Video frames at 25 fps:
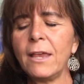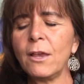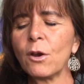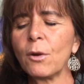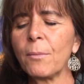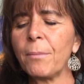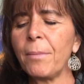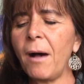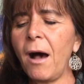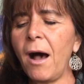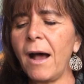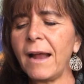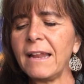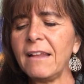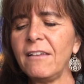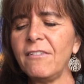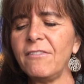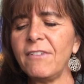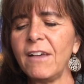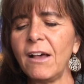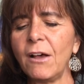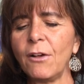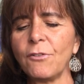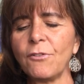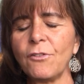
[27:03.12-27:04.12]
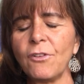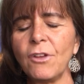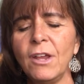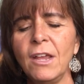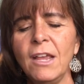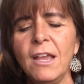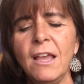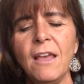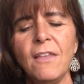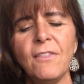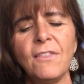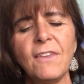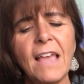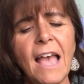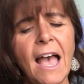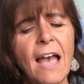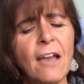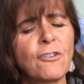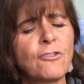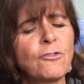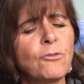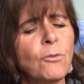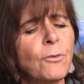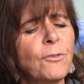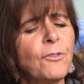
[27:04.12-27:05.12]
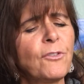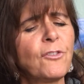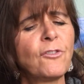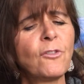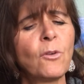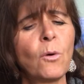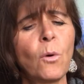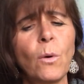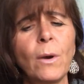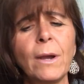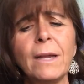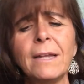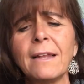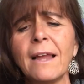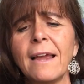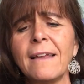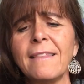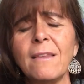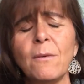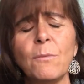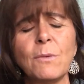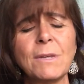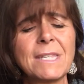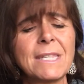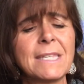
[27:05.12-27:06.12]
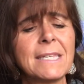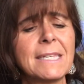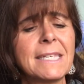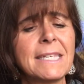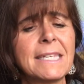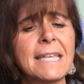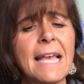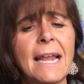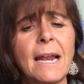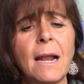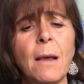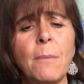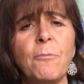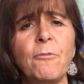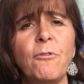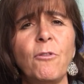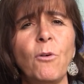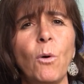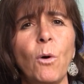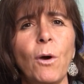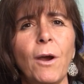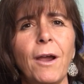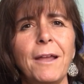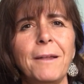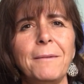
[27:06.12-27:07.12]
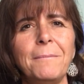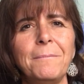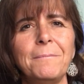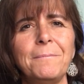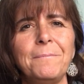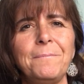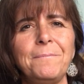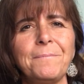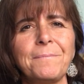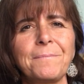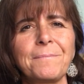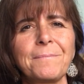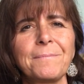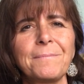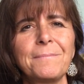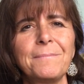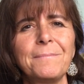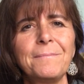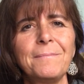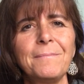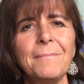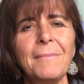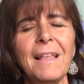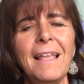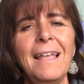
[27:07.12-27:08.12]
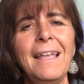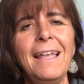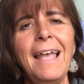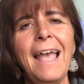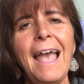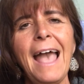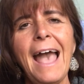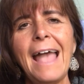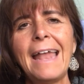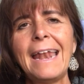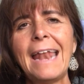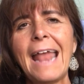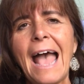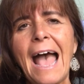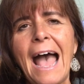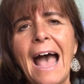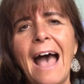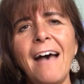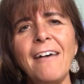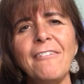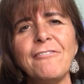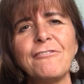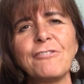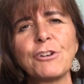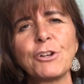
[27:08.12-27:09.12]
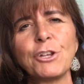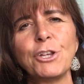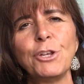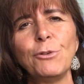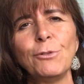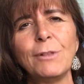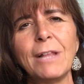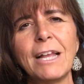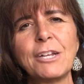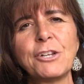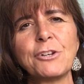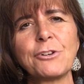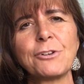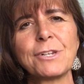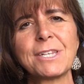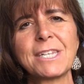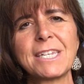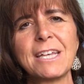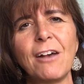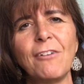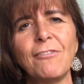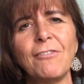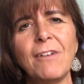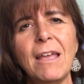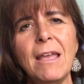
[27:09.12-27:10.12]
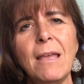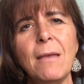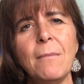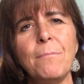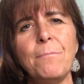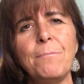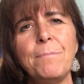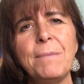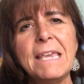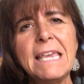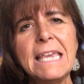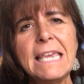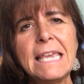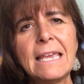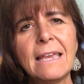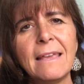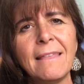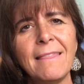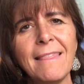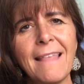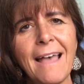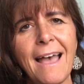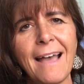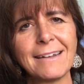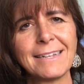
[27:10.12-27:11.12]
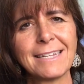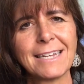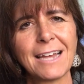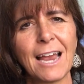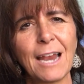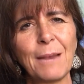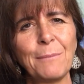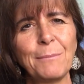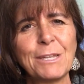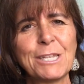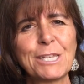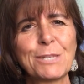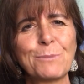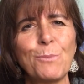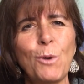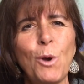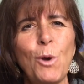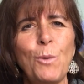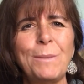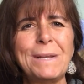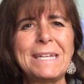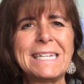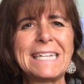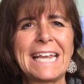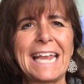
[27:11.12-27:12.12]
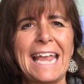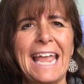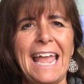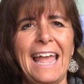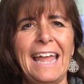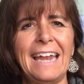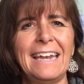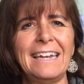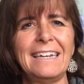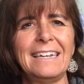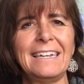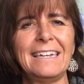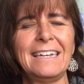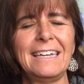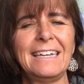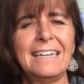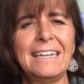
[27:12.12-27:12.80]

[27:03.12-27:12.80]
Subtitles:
your body felt, the actual storyline that was the setup for it. And after you let yourself be in that timeless moment again,